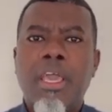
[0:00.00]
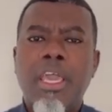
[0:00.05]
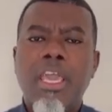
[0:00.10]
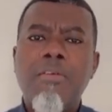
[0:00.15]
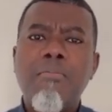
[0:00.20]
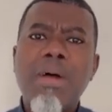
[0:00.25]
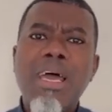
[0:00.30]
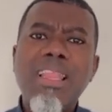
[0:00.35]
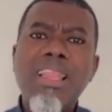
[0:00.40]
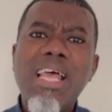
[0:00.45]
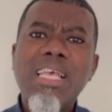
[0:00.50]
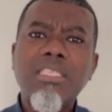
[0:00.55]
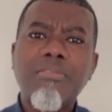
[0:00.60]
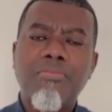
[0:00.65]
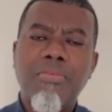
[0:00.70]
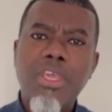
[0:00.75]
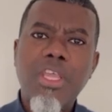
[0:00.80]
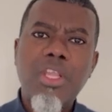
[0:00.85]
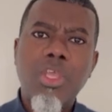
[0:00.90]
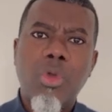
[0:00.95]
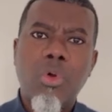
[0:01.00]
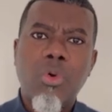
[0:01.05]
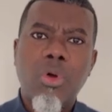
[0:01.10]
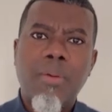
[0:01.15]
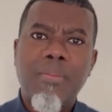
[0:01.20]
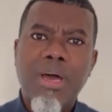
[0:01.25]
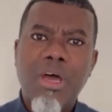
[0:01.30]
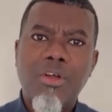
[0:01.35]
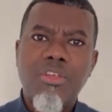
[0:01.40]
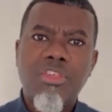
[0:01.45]
In my last video
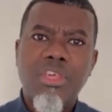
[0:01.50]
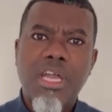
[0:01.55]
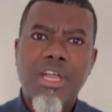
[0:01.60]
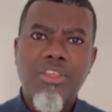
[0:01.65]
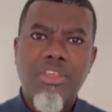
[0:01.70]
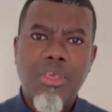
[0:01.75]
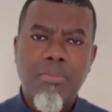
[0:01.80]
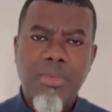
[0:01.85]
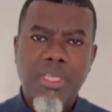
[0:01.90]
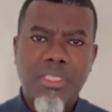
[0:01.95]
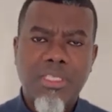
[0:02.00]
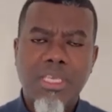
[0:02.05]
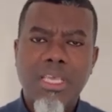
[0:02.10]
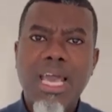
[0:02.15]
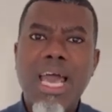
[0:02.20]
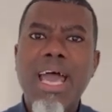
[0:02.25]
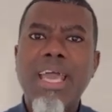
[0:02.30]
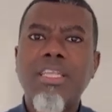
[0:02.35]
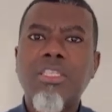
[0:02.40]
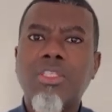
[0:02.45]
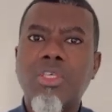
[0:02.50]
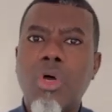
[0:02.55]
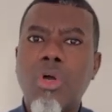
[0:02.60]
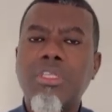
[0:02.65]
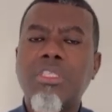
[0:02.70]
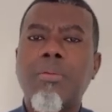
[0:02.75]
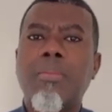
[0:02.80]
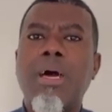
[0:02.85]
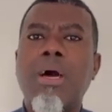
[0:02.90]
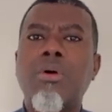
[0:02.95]
about ChatGPT, I
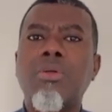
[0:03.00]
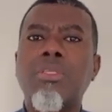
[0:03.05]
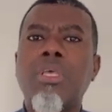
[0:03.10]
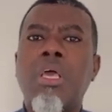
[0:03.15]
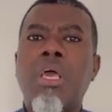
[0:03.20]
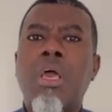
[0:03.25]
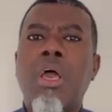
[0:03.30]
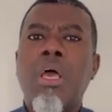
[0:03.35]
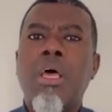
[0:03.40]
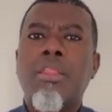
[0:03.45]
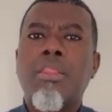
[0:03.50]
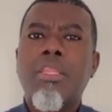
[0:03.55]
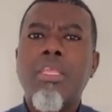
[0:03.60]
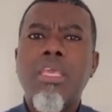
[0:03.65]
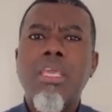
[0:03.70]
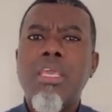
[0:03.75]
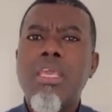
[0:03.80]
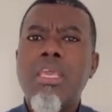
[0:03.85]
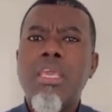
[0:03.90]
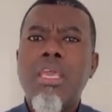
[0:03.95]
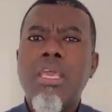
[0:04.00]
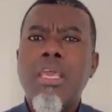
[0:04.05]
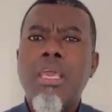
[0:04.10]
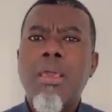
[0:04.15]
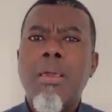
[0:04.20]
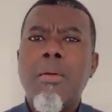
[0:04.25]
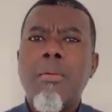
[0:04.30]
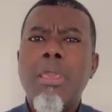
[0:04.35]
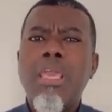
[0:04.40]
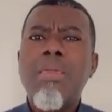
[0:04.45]
talked about the
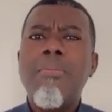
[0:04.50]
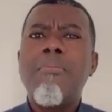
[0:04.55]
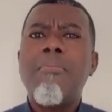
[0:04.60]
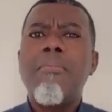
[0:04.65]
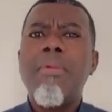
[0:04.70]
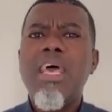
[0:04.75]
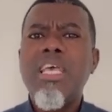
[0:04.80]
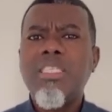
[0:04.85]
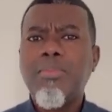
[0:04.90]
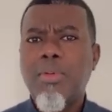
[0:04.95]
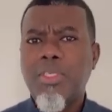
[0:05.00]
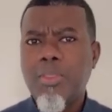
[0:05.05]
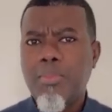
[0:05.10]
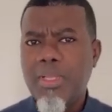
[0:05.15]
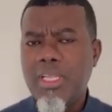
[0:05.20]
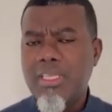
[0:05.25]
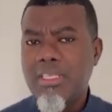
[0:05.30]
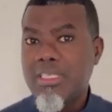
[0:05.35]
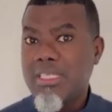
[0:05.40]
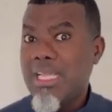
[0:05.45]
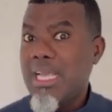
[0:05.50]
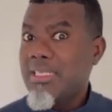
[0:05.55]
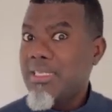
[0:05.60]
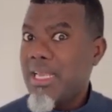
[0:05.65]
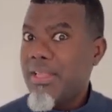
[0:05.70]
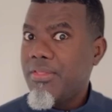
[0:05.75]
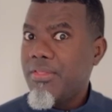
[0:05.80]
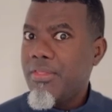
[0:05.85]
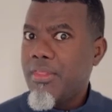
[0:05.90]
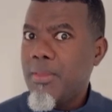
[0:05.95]
immense possibilities, and I
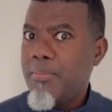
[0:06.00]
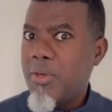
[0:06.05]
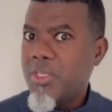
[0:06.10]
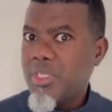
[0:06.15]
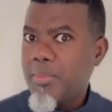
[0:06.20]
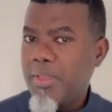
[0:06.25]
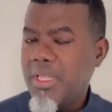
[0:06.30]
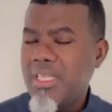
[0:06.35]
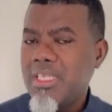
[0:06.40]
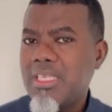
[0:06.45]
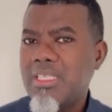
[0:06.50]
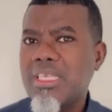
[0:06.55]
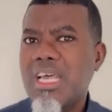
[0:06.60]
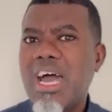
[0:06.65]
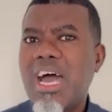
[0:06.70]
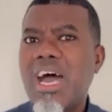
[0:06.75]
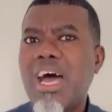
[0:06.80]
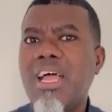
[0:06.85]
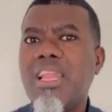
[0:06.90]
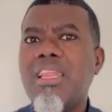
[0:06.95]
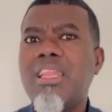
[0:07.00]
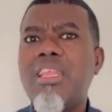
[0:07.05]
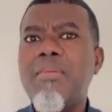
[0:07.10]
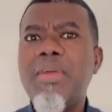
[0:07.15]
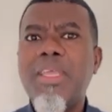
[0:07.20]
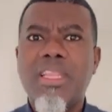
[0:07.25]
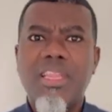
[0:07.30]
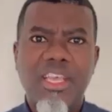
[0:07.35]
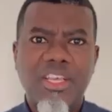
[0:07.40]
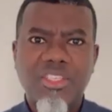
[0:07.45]
said the possibilities are
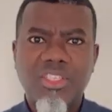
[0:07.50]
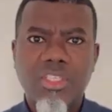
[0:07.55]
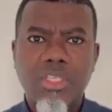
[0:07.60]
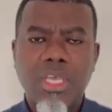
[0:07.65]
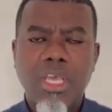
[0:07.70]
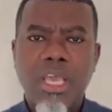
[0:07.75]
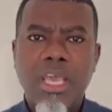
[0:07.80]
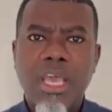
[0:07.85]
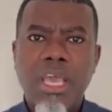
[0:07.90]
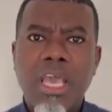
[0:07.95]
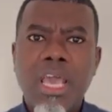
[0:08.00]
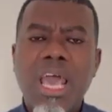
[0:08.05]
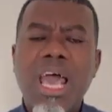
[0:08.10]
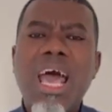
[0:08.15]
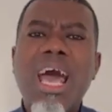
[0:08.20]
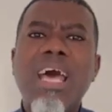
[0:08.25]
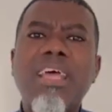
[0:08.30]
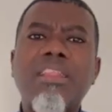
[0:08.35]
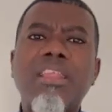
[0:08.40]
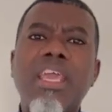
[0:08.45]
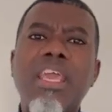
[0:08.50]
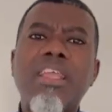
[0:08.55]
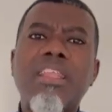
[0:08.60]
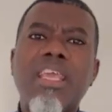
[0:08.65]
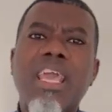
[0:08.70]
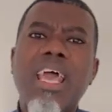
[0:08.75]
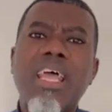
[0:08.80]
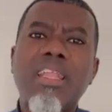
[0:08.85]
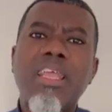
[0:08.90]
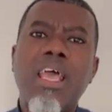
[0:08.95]
limitless. And
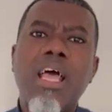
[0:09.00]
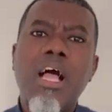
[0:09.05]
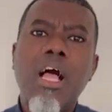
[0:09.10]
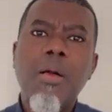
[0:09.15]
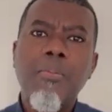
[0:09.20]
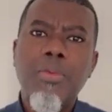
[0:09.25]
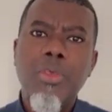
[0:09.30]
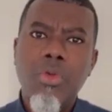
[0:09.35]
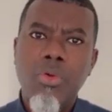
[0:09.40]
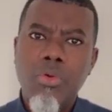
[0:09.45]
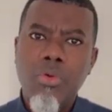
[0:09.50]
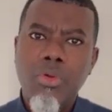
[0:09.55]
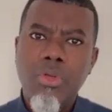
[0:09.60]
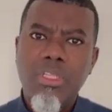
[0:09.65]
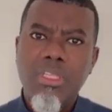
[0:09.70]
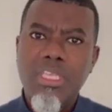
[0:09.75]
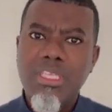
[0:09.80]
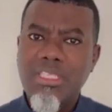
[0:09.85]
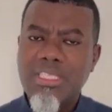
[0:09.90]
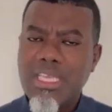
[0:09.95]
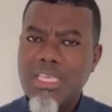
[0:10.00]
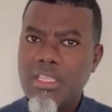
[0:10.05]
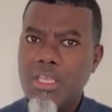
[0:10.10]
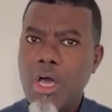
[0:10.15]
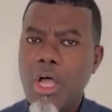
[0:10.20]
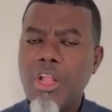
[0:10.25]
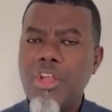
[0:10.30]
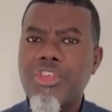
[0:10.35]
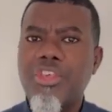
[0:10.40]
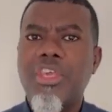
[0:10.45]
it can help you, this
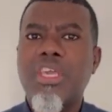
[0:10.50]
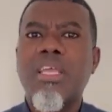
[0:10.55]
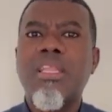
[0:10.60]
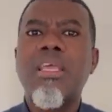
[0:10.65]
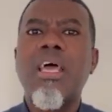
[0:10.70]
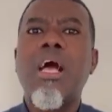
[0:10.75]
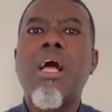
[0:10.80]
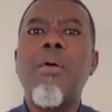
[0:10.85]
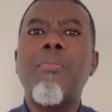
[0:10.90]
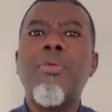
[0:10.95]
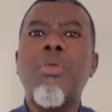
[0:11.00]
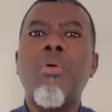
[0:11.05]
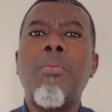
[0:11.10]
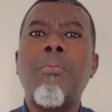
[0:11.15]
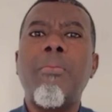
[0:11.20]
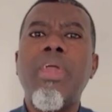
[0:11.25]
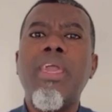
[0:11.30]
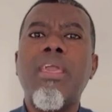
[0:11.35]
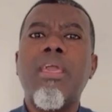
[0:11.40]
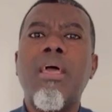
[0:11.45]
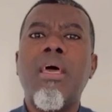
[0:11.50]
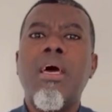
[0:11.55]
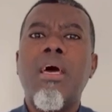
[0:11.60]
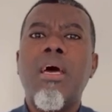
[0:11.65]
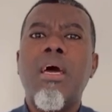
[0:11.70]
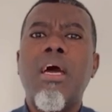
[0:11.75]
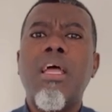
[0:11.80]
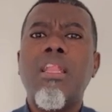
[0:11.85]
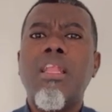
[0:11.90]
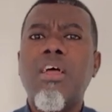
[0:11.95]
technology can help you make
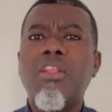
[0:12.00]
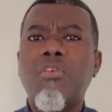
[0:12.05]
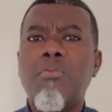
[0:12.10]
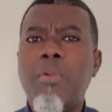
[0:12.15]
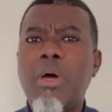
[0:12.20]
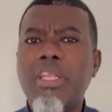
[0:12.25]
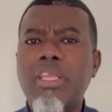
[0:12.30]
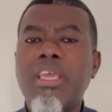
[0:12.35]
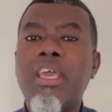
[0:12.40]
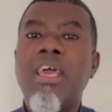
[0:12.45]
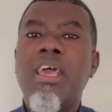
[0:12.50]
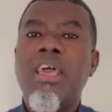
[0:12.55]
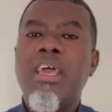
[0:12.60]
a lot of money.